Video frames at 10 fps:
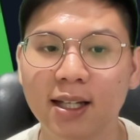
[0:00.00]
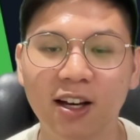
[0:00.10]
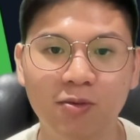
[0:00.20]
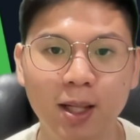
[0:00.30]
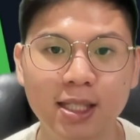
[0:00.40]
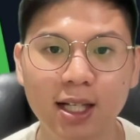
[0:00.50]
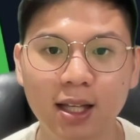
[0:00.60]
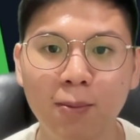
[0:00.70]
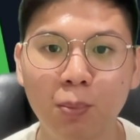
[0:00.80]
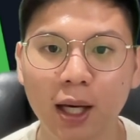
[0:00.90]
I've
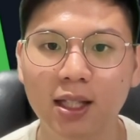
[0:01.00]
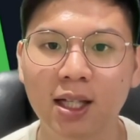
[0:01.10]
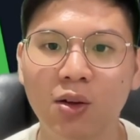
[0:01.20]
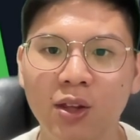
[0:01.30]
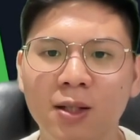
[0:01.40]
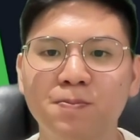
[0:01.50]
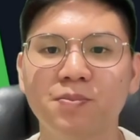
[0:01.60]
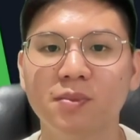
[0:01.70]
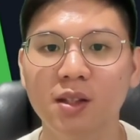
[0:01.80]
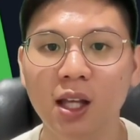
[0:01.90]
basically picked out that
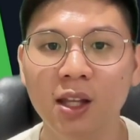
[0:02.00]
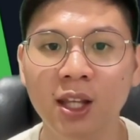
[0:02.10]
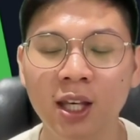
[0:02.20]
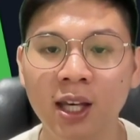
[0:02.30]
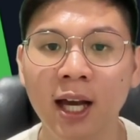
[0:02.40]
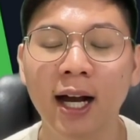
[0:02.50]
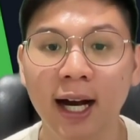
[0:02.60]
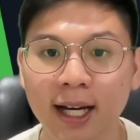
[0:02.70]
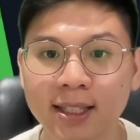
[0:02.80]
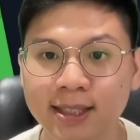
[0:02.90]
the
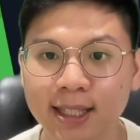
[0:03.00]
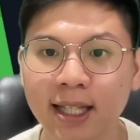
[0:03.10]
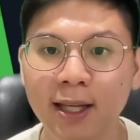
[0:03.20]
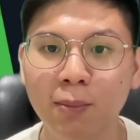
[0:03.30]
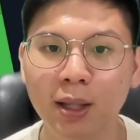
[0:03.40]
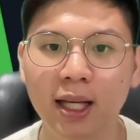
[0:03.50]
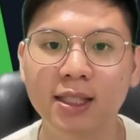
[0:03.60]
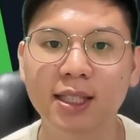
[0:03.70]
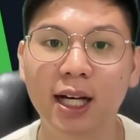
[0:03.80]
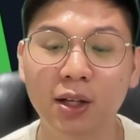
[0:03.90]
high ceiling
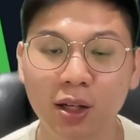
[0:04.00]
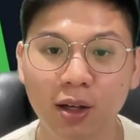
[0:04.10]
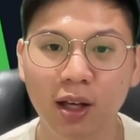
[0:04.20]
players are